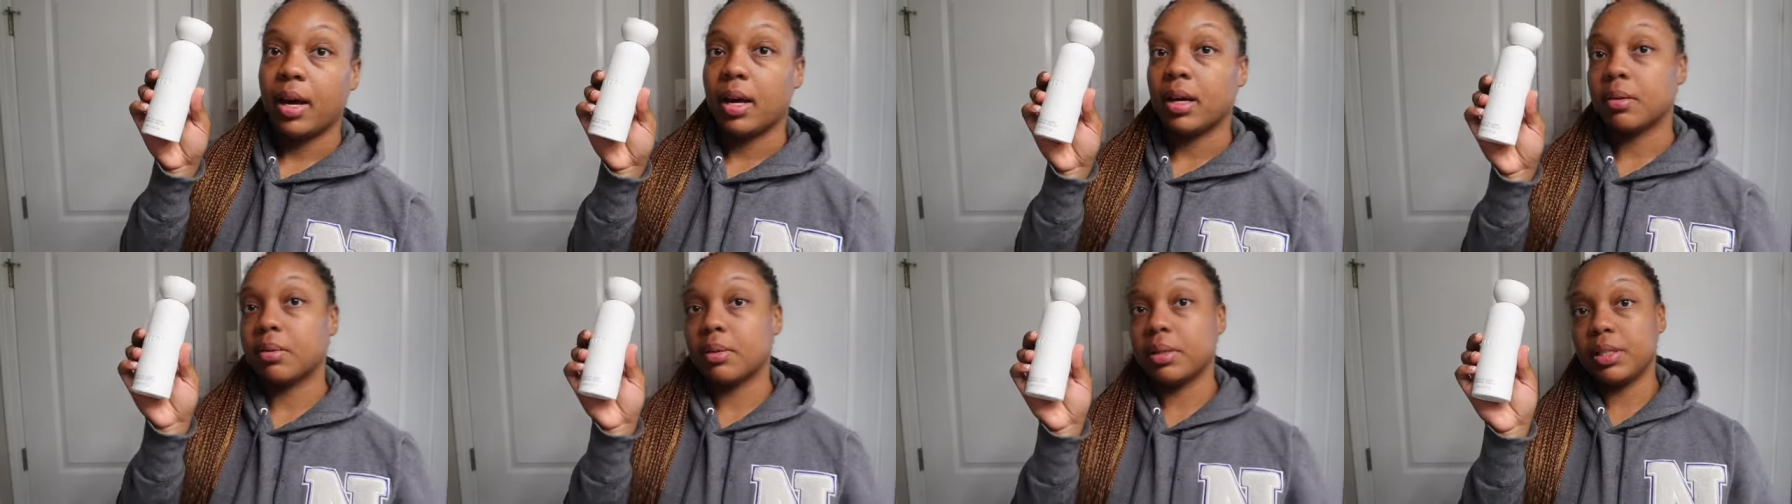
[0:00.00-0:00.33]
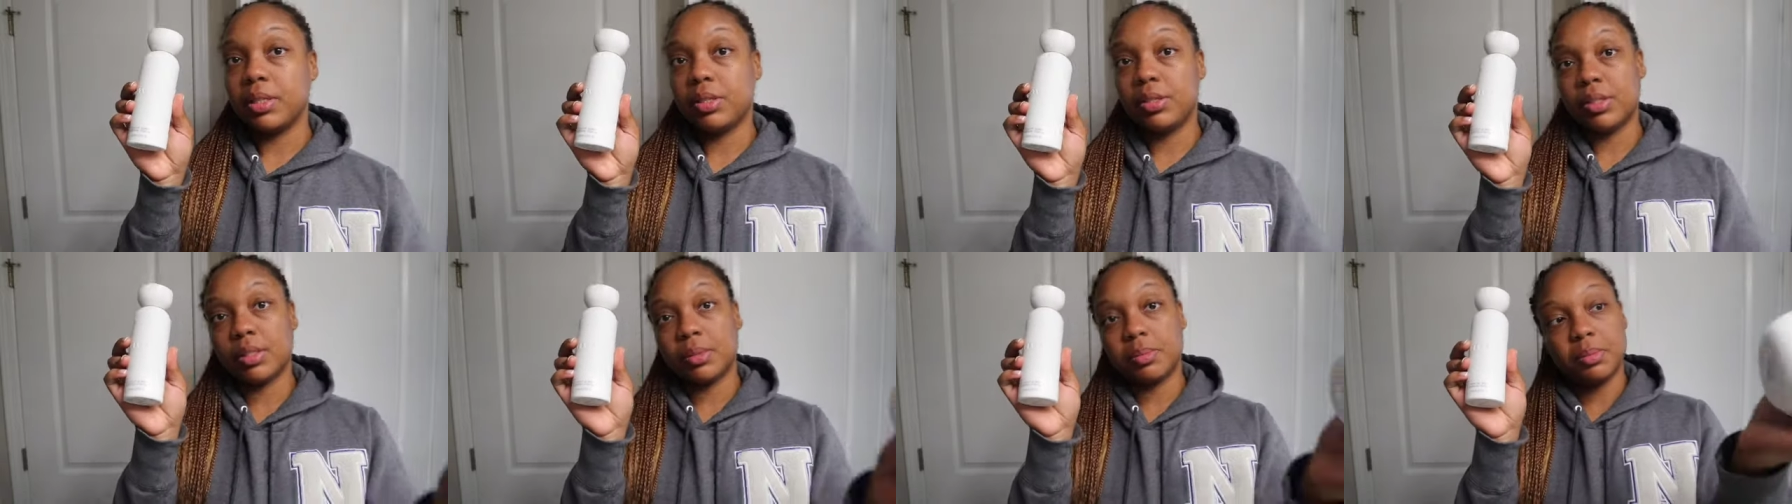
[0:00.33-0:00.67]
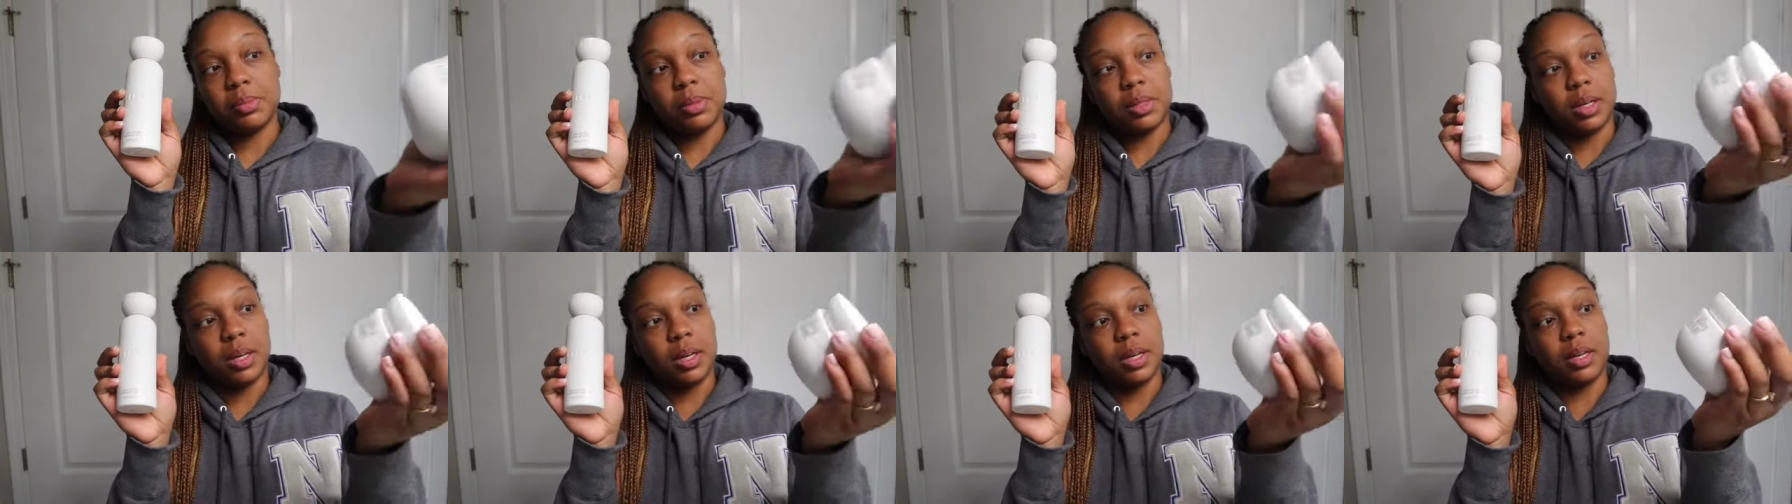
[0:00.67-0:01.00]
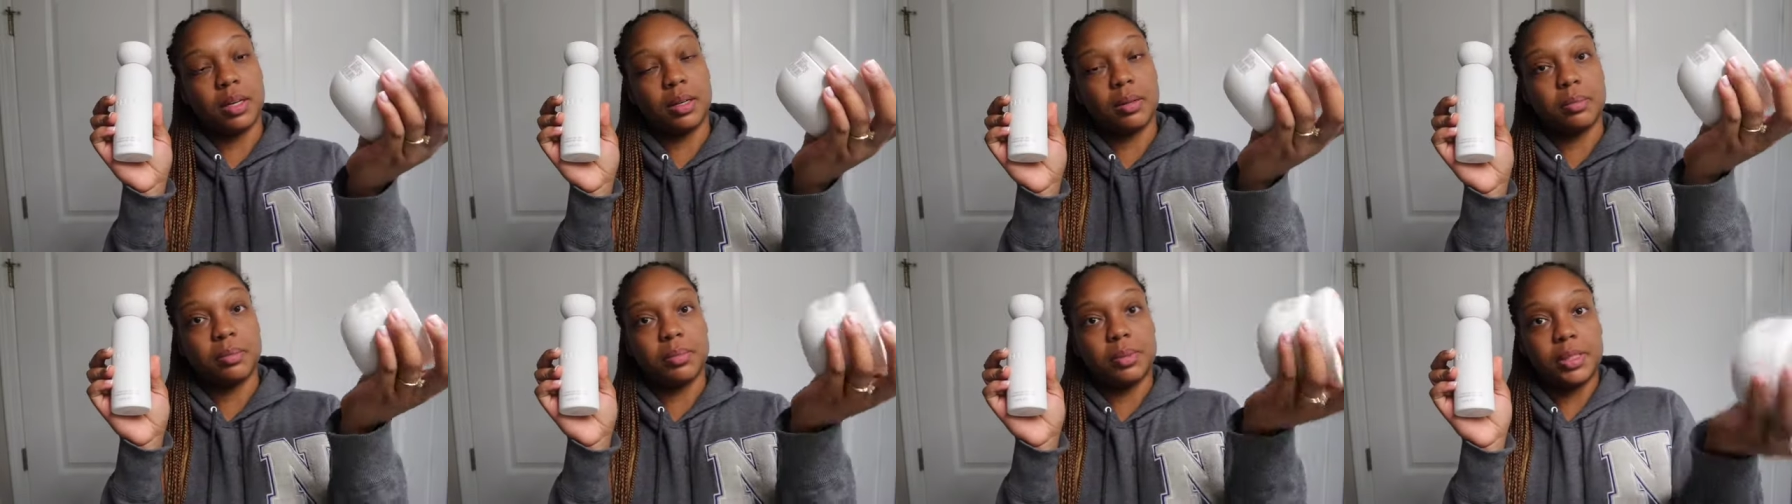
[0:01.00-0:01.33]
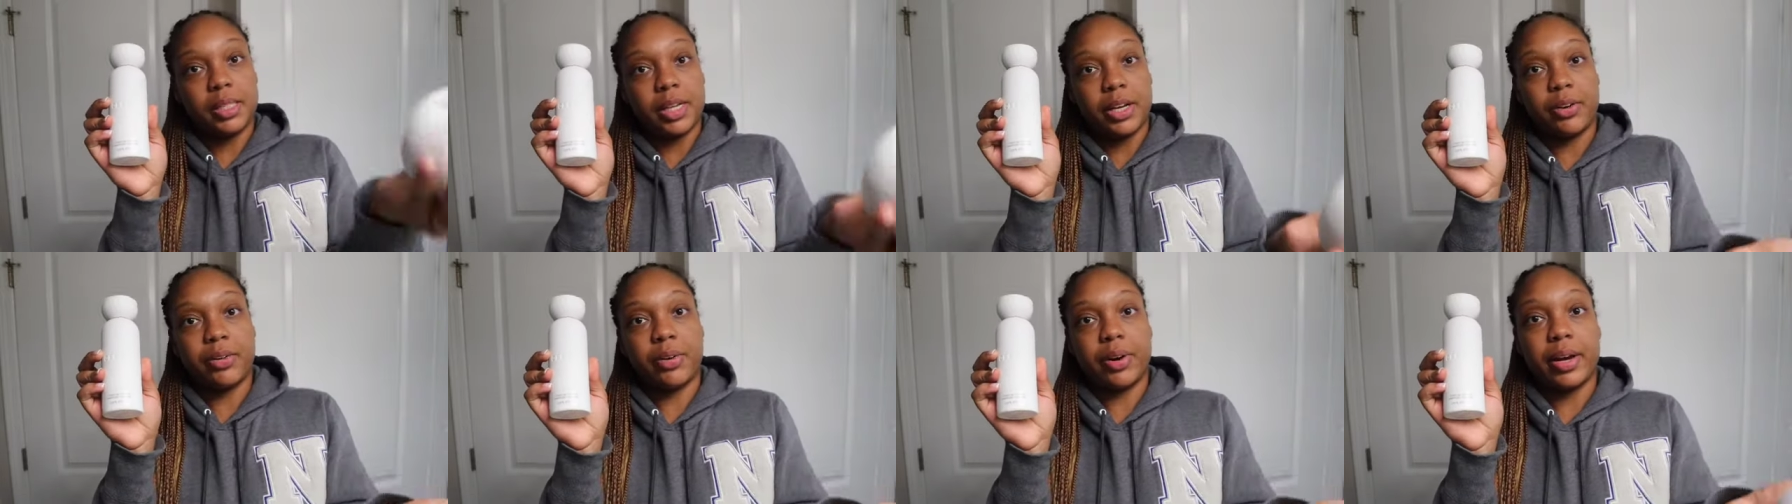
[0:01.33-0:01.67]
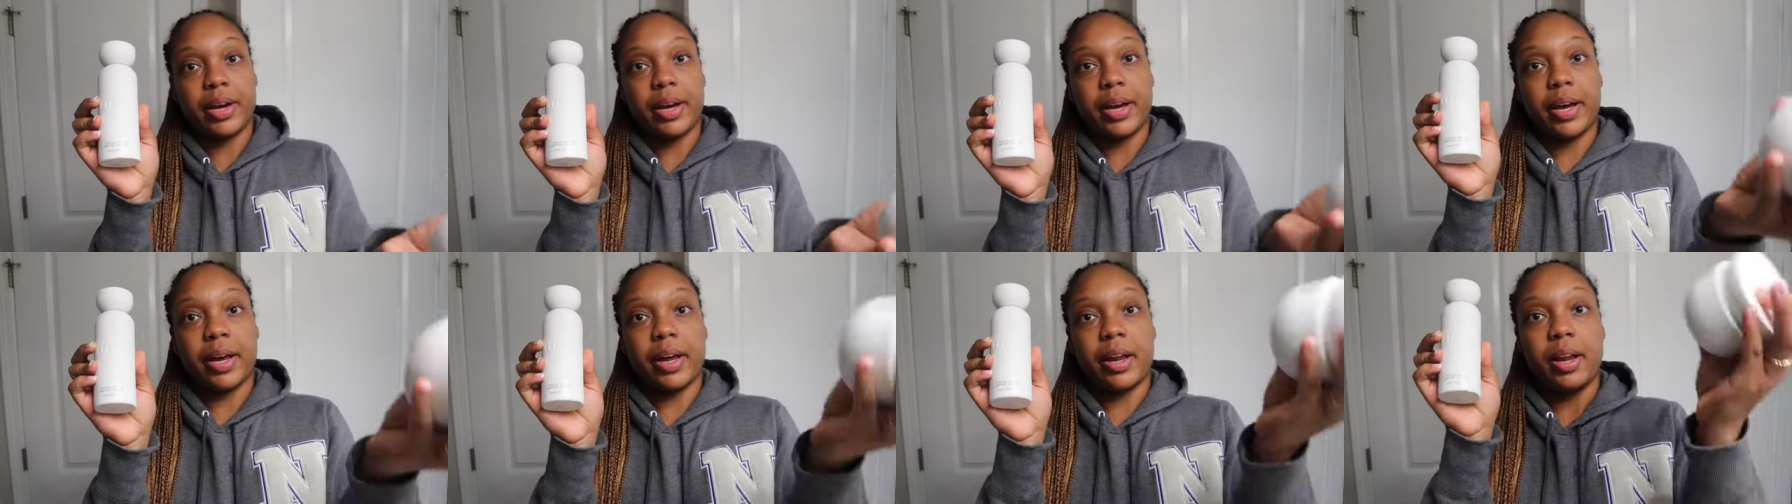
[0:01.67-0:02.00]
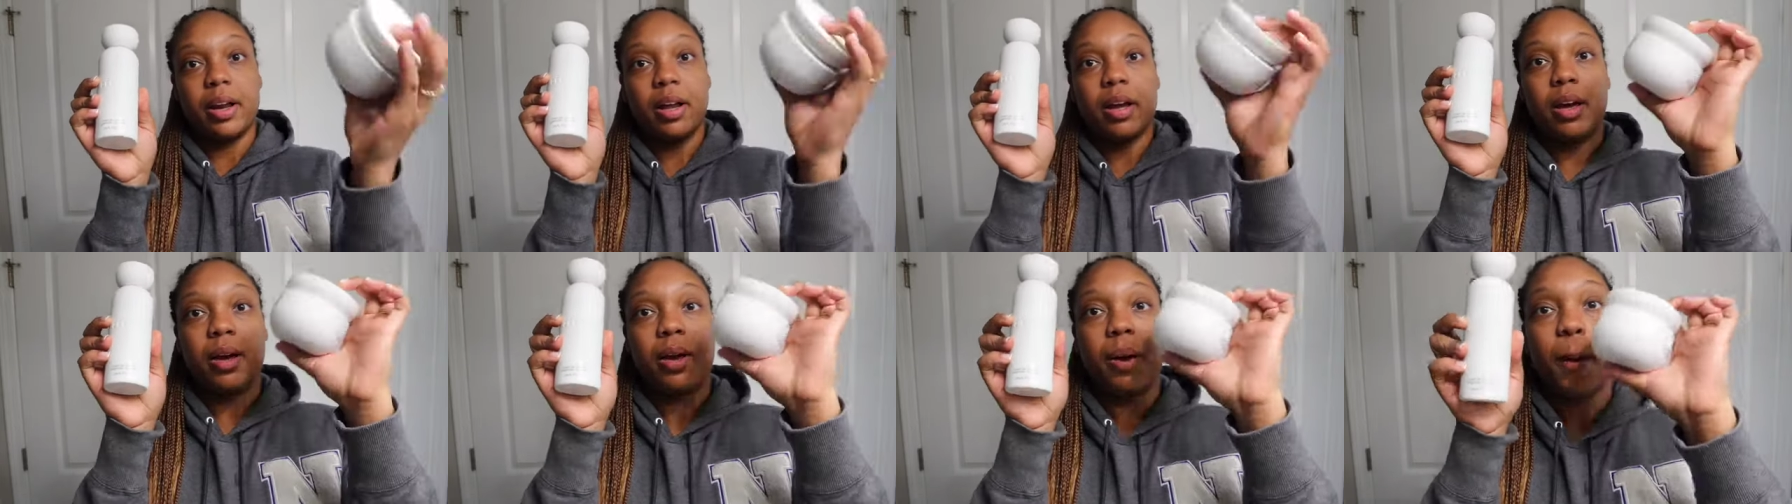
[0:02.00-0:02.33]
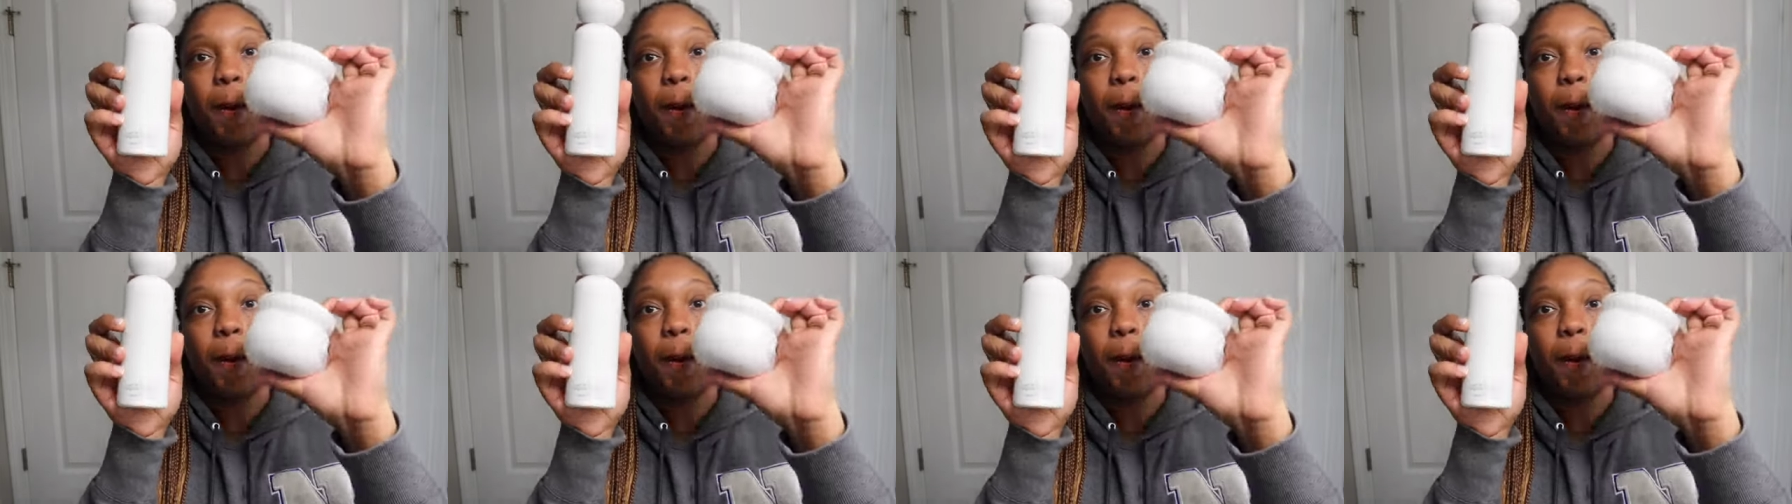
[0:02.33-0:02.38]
i'm going to use some um, sacred